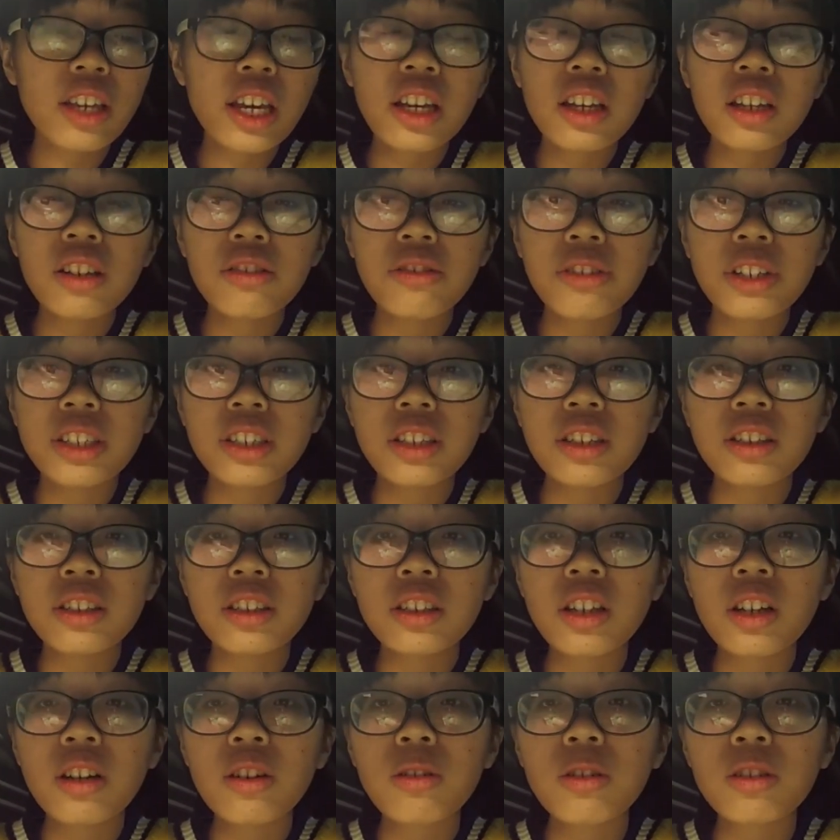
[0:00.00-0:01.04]
The second
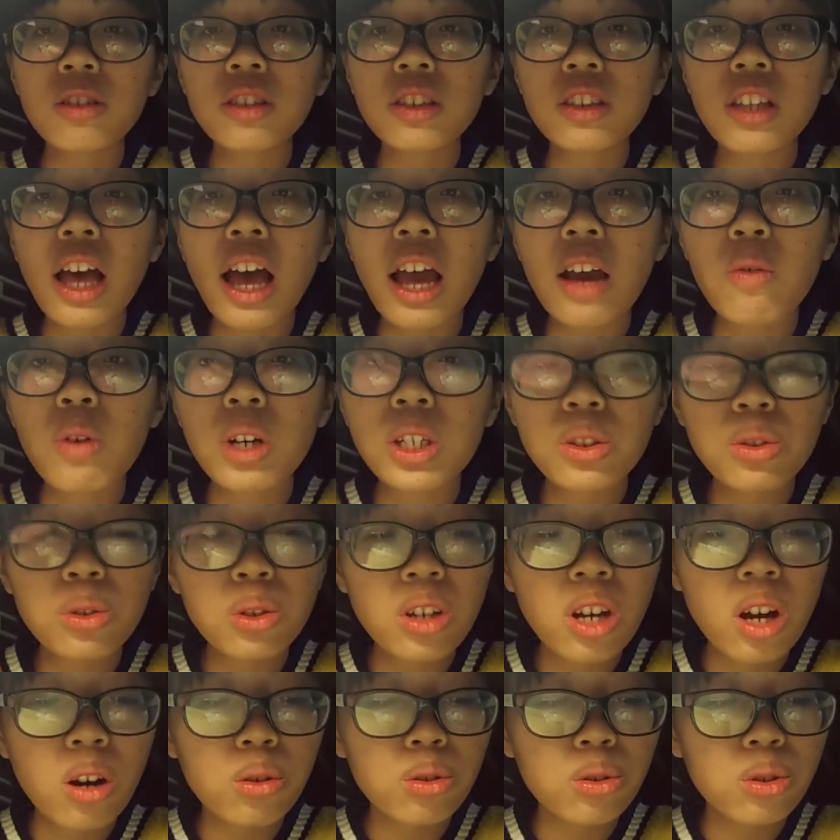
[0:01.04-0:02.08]
reason that I
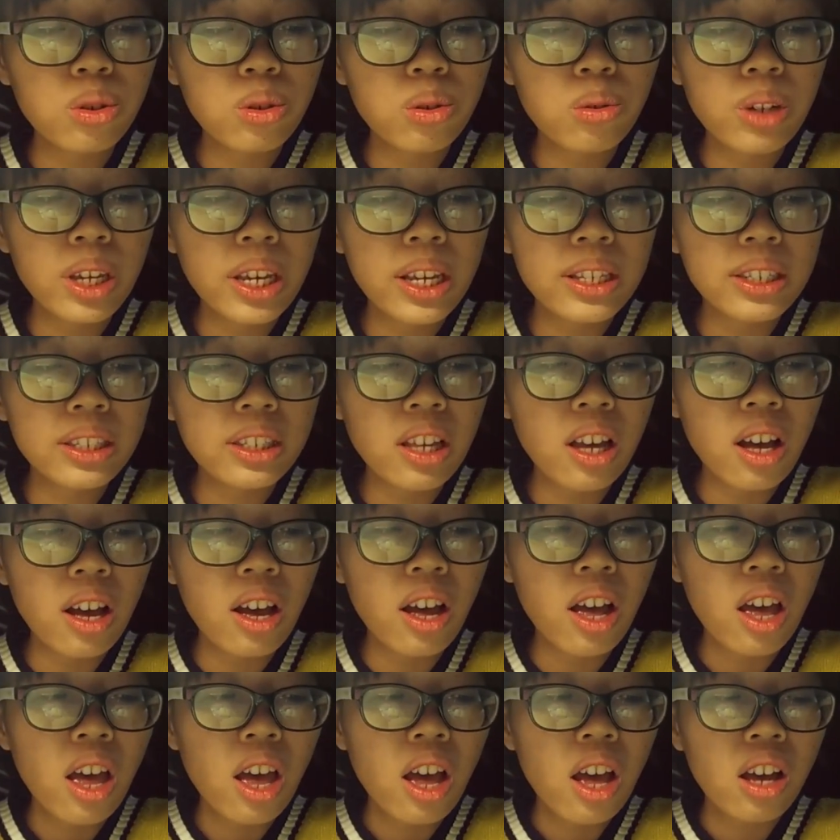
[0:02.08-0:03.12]
want to go to
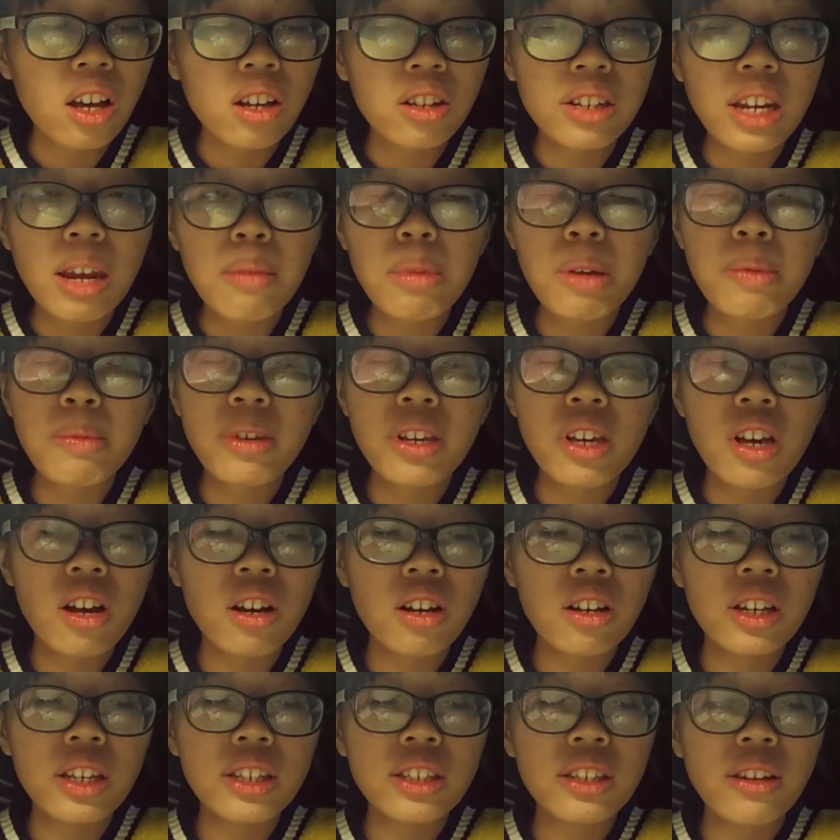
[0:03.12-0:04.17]
is
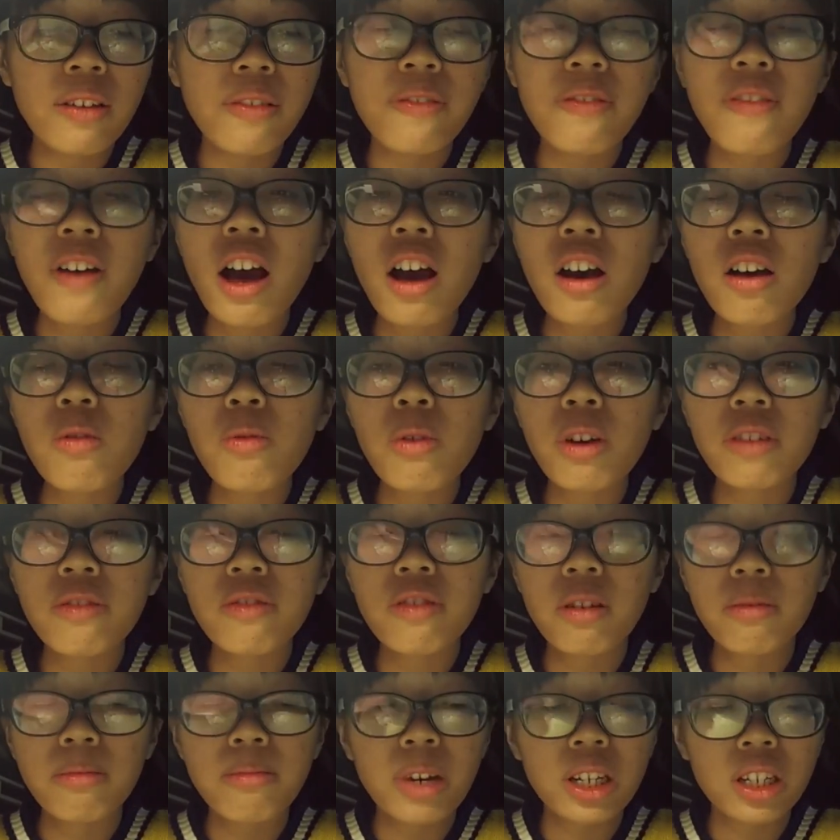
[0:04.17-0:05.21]
Namibia is a far
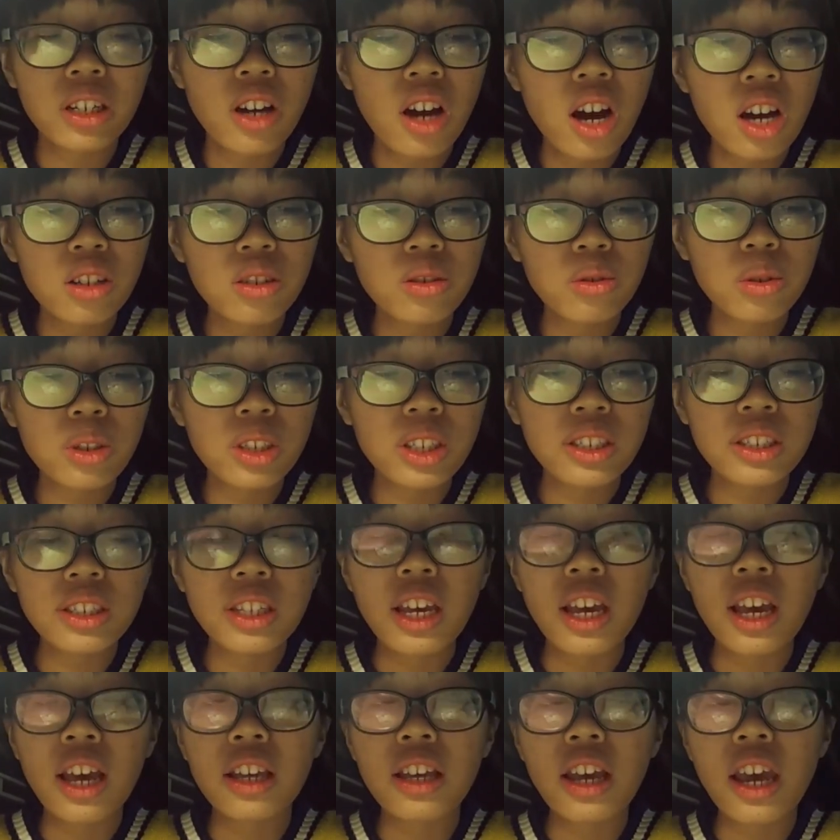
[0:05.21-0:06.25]
away from my
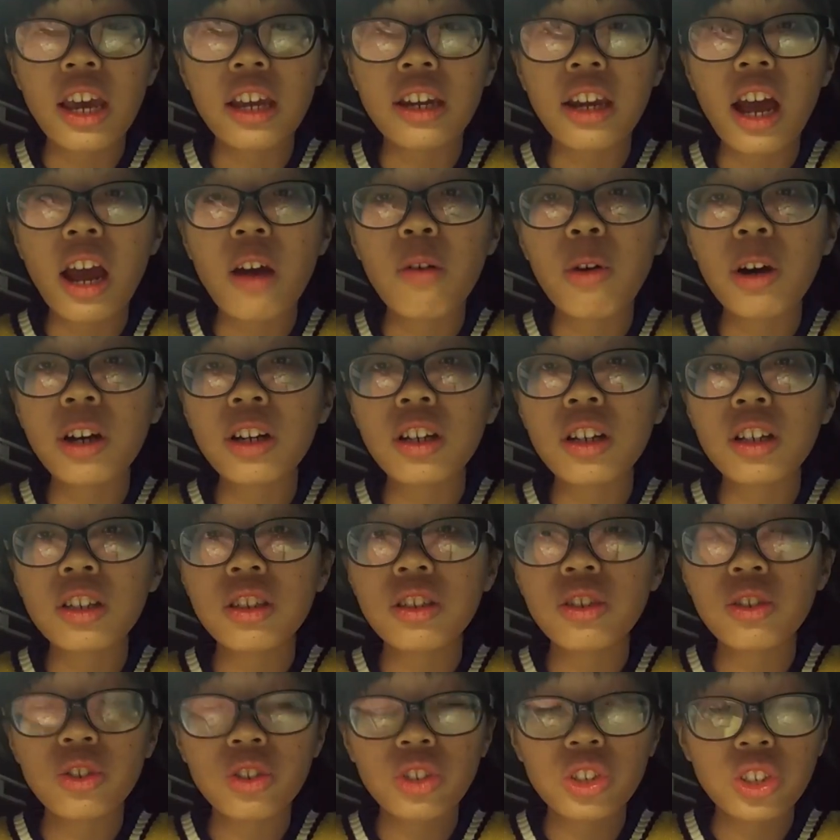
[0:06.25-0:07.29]
country, and I
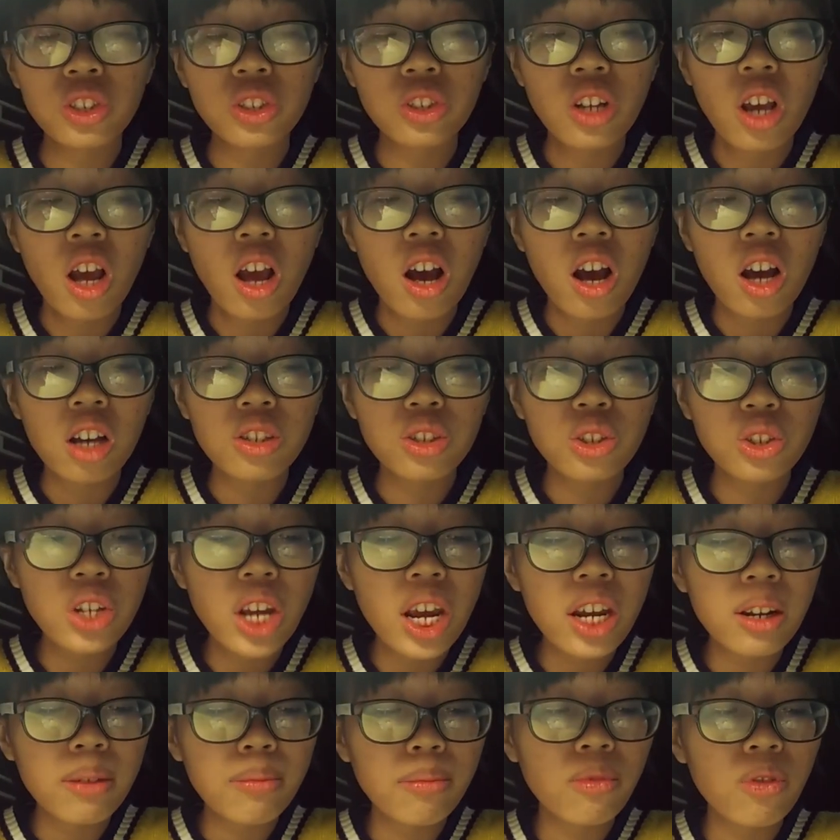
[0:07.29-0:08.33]
want
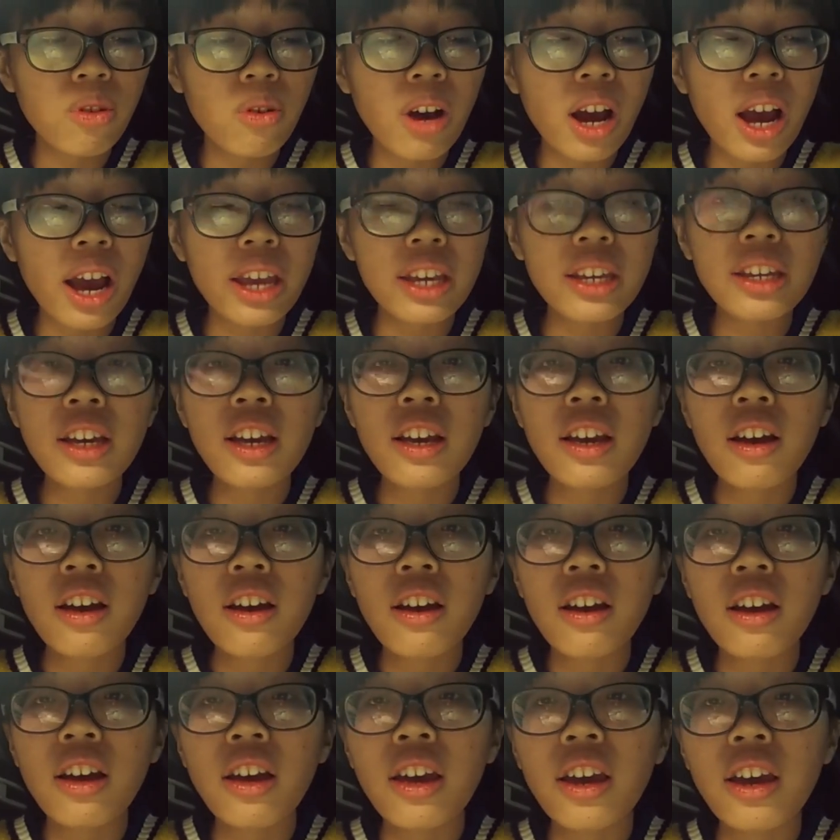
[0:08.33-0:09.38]
a chain of wine,
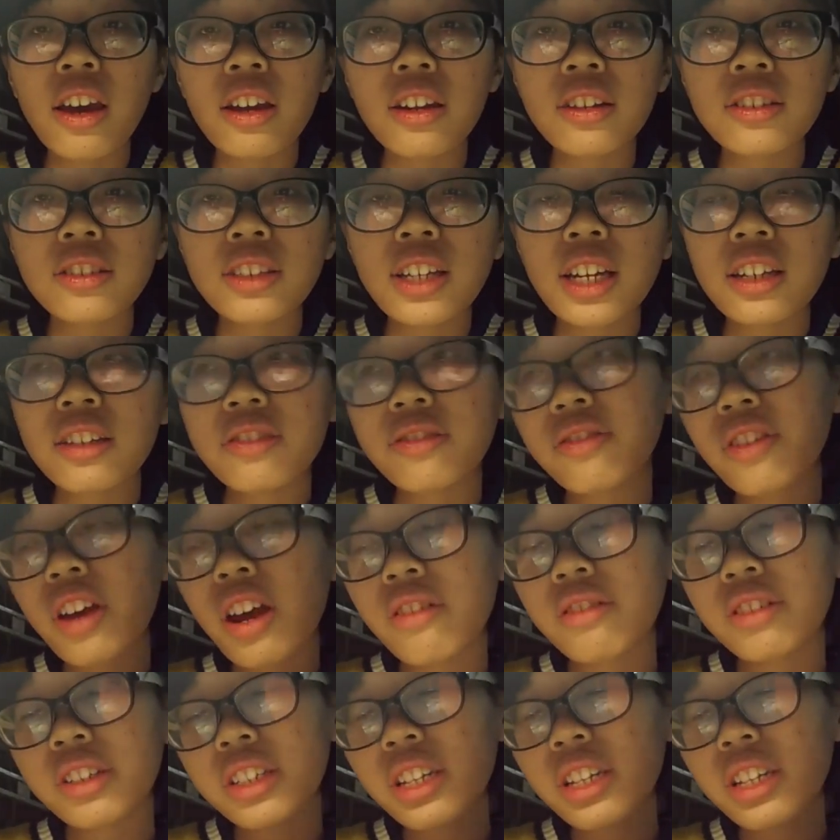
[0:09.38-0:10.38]
and that's